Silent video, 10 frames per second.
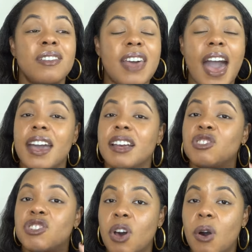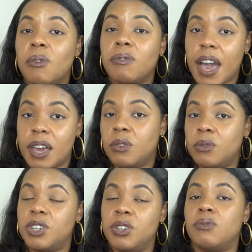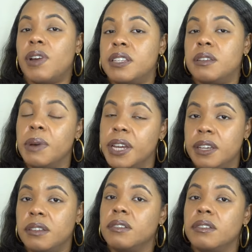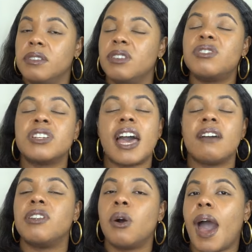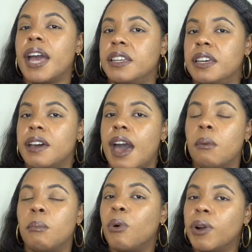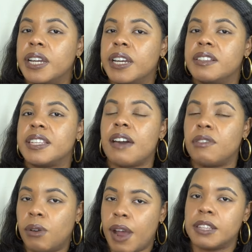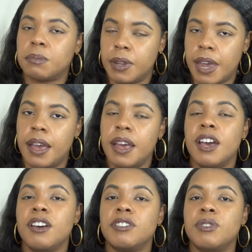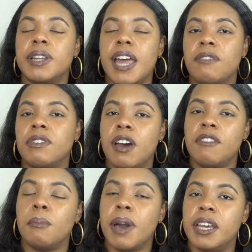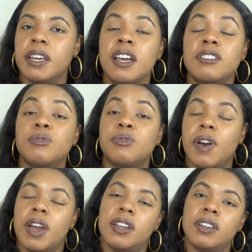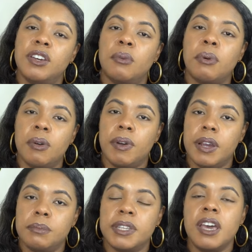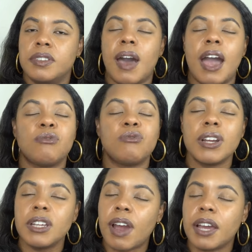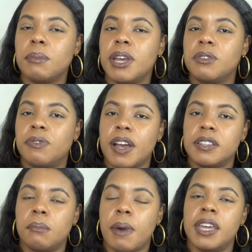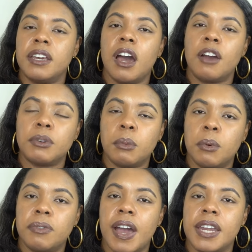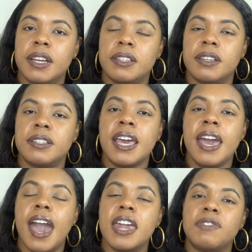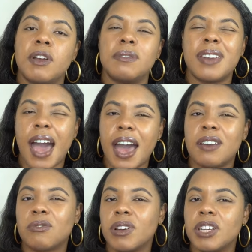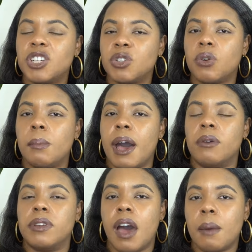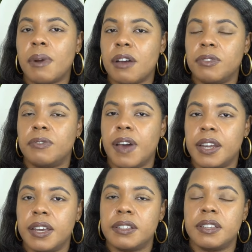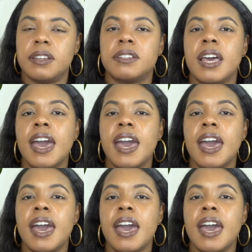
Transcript: That is so vital to you raising money you just have no idea how important it is to have a grasp on that so you can have enough money to fund your programs. So I really recommend you find somebody comfortable with finances and if they're not really sure about nonprofit finances,